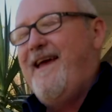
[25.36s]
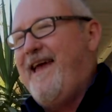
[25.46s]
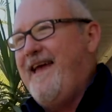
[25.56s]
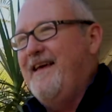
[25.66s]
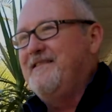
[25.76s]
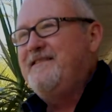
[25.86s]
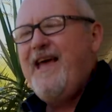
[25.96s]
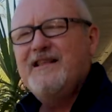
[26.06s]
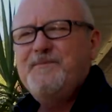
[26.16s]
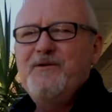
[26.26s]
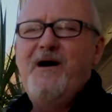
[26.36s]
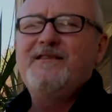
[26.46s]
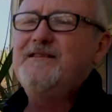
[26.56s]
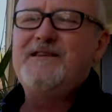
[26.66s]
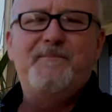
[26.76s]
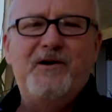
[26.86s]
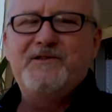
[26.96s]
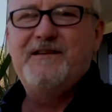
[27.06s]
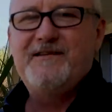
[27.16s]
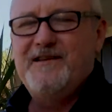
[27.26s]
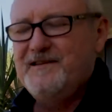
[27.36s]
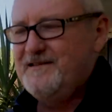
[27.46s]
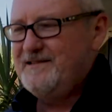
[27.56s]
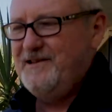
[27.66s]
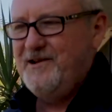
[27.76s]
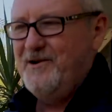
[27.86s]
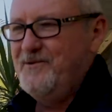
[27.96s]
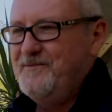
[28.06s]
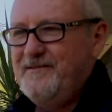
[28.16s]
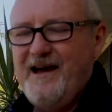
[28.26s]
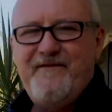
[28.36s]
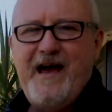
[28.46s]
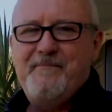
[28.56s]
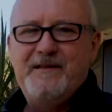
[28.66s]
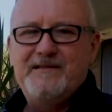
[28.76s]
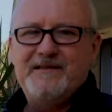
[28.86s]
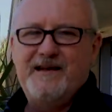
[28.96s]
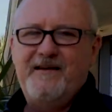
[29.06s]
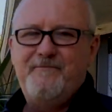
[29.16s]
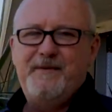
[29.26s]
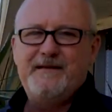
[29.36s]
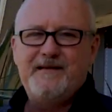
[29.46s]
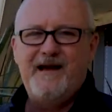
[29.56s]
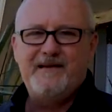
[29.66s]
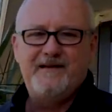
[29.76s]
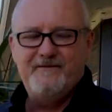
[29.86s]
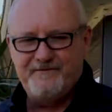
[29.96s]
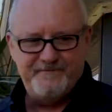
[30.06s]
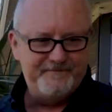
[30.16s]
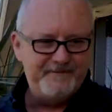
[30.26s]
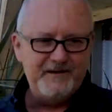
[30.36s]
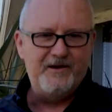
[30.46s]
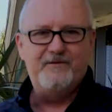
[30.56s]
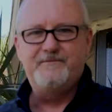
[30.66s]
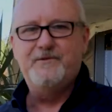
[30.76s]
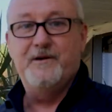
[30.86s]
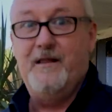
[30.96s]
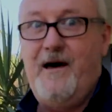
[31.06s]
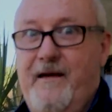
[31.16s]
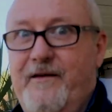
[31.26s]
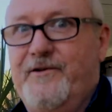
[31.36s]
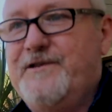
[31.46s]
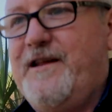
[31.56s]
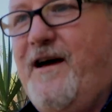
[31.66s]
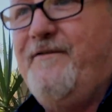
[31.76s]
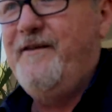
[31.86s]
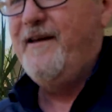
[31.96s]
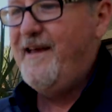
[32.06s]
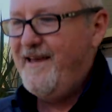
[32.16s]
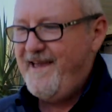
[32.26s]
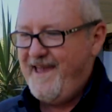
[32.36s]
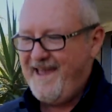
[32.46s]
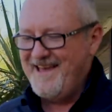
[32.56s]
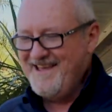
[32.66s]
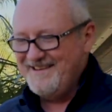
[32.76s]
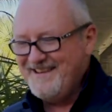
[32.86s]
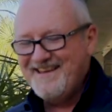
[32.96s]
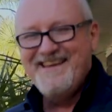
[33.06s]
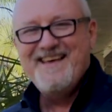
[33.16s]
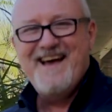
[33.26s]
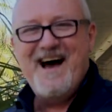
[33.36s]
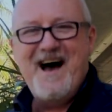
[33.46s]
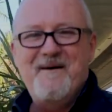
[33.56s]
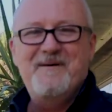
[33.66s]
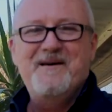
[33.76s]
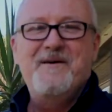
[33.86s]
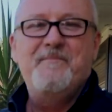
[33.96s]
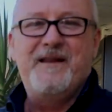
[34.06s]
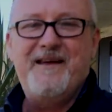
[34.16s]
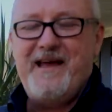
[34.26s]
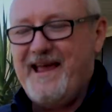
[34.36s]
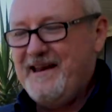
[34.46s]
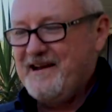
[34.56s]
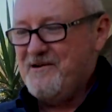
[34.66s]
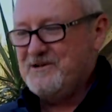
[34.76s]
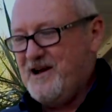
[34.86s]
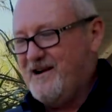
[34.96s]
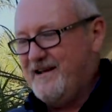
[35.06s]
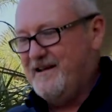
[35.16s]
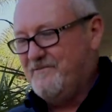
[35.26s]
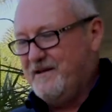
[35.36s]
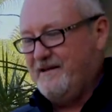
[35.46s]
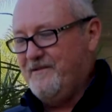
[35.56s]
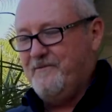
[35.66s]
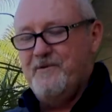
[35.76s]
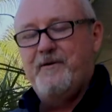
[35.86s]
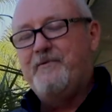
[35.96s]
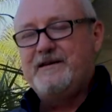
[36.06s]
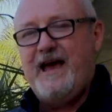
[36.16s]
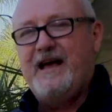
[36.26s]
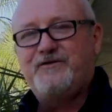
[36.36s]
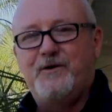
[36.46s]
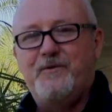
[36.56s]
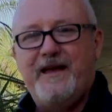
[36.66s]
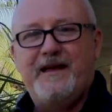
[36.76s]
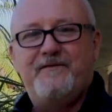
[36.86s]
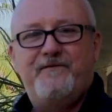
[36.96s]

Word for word: And yeah, it's been a while since I posted because, you know, life happens and I've been kind of you know, doing a lot of other stuff. And, um, but Annie and I were talking and we, when we went to Asheville, we had